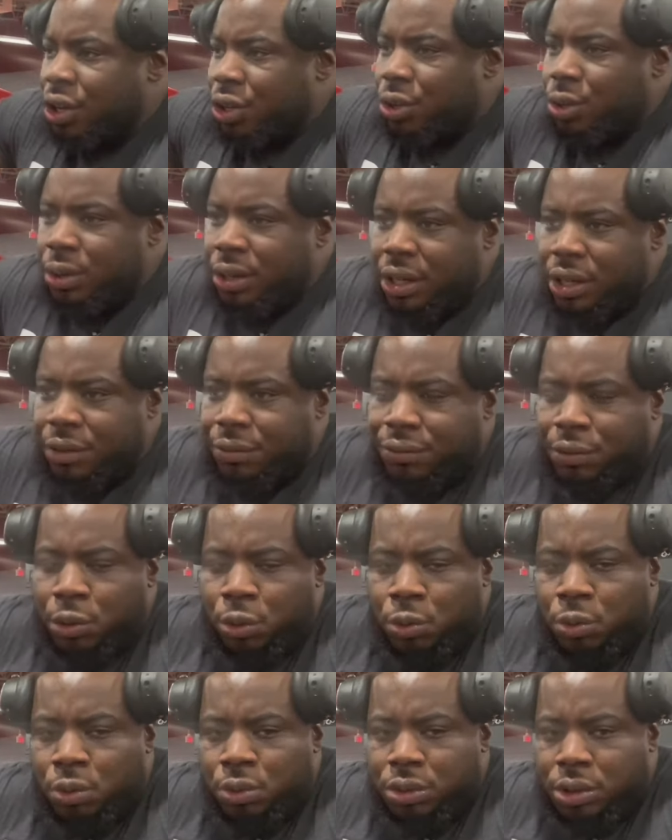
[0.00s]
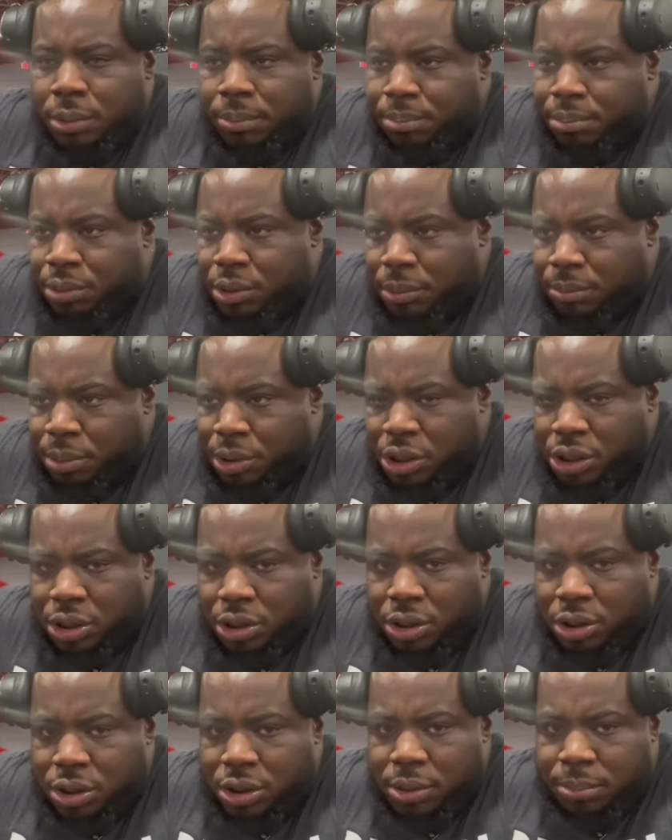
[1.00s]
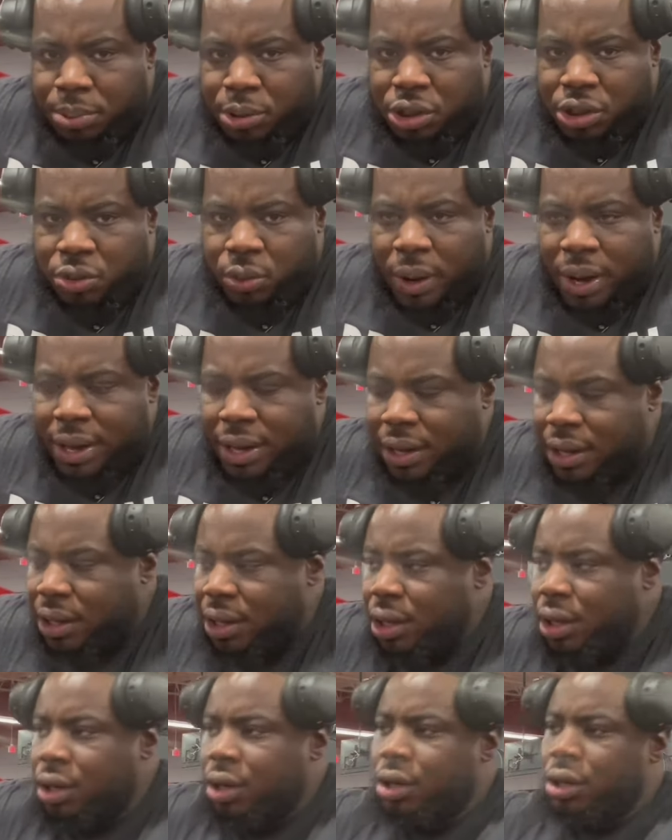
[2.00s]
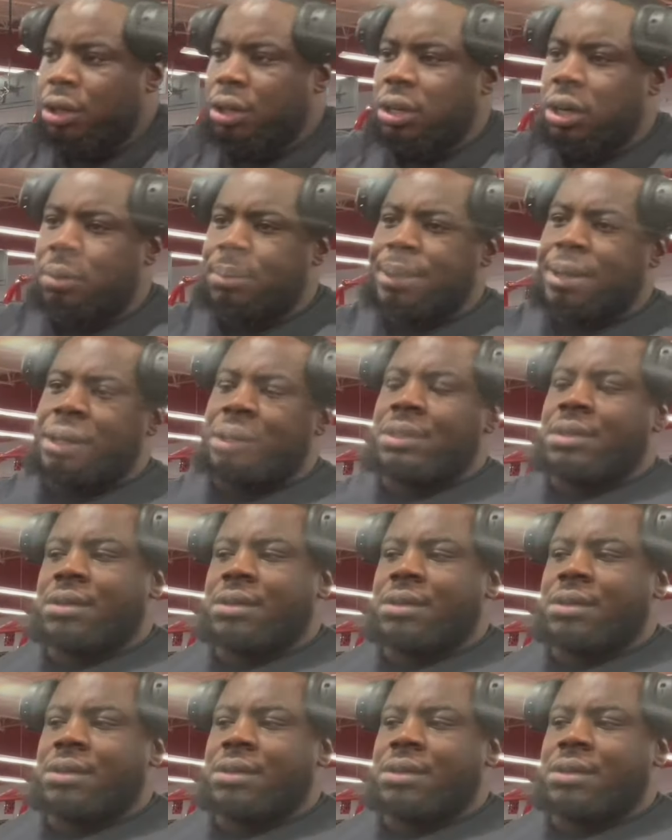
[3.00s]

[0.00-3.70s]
You need food to push weight. You know what I mean?